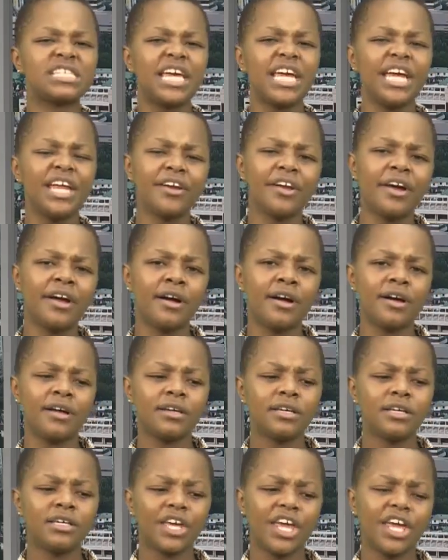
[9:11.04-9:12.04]
kinda
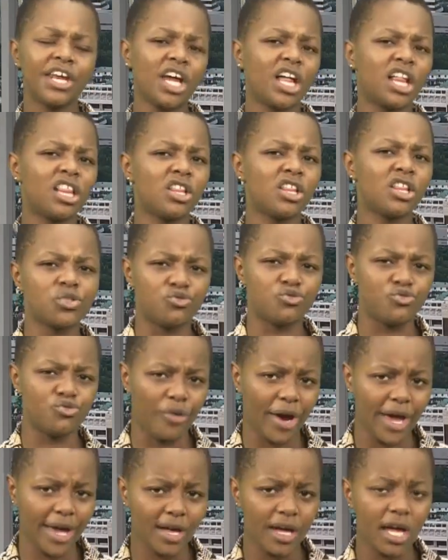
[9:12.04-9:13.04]
close to
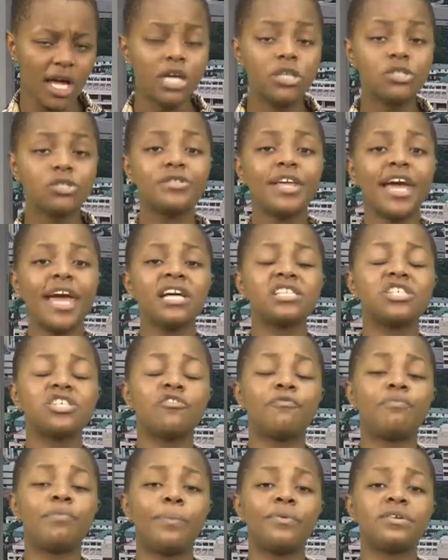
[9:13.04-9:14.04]
Drake, to the extent
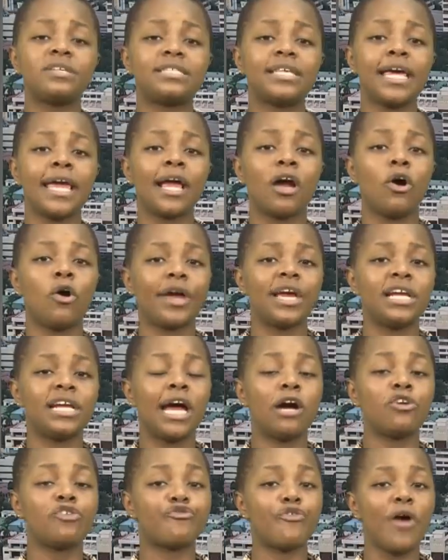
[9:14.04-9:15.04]
of people saying, okay,
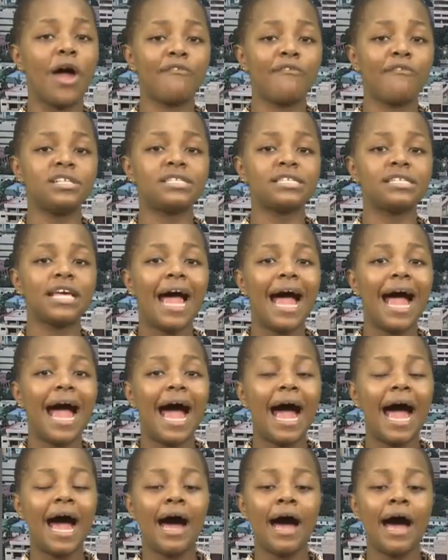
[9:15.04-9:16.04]
now Travis,
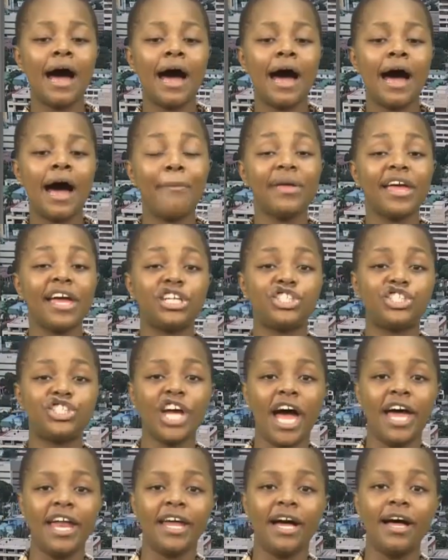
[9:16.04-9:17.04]

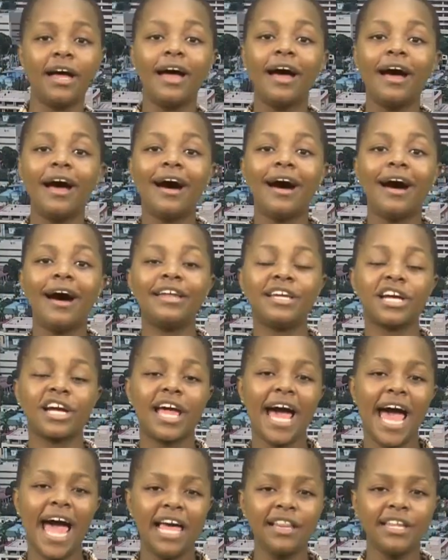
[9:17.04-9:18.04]
ameachana na
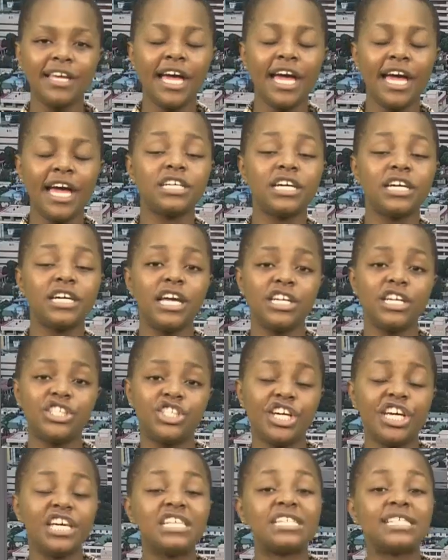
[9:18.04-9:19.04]
Kylie, and
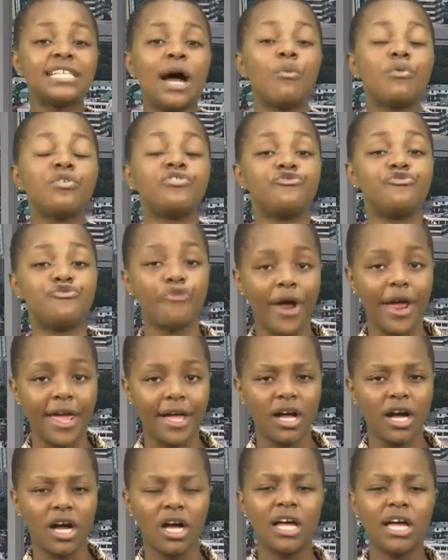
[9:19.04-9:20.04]
she is now with
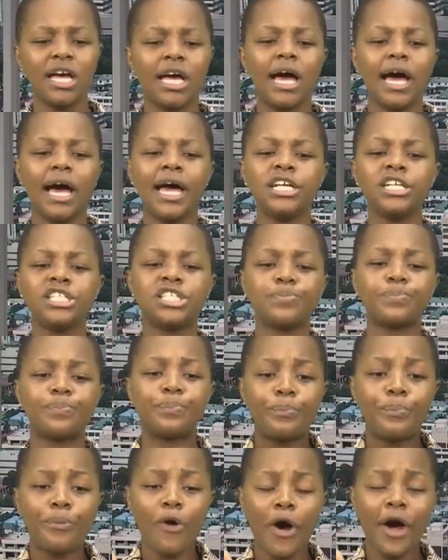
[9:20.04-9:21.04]
Drake, and
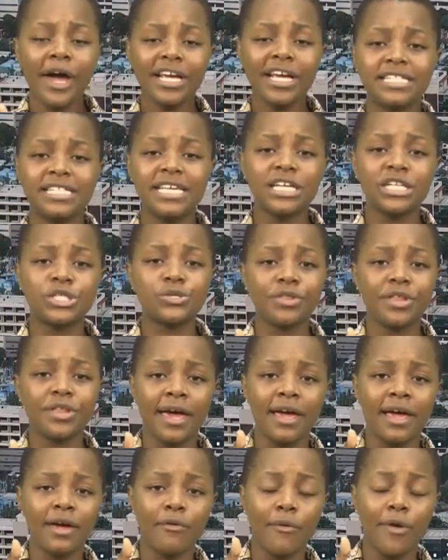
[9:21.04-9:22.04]
pointing to
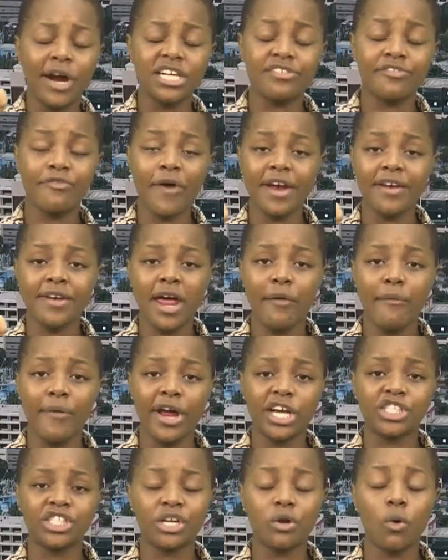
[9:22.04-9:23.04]
the right
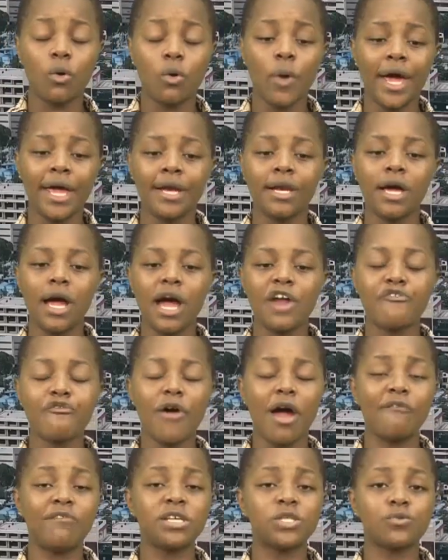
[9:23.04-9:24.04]
direction. When
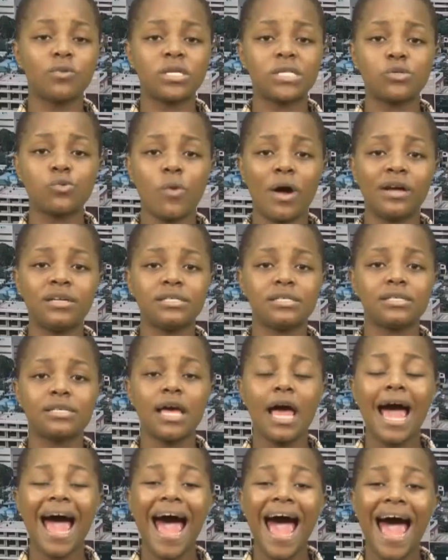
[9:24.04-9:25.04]
Travis was once
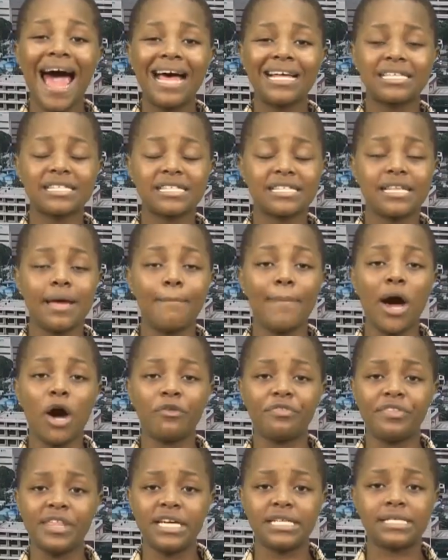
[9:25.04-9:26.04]
asked
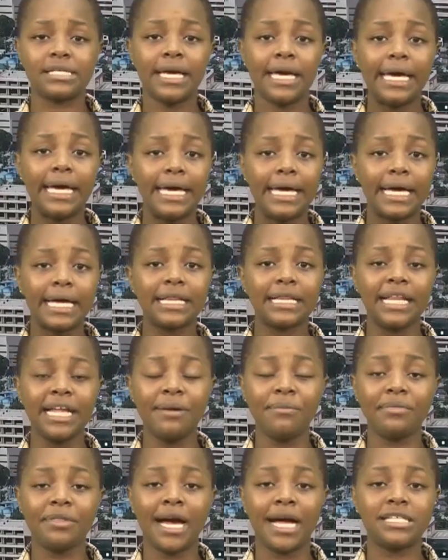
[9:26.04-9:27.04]
about this, he
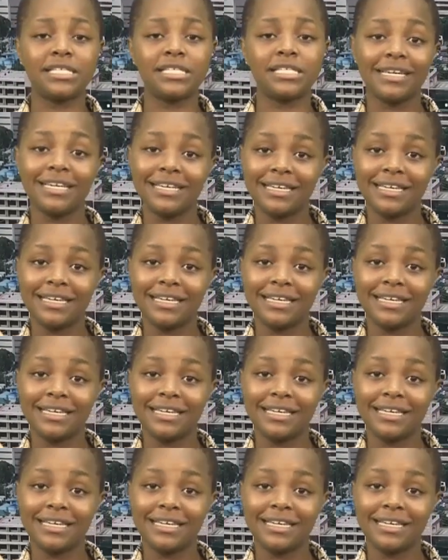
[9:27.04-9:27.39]
claimed that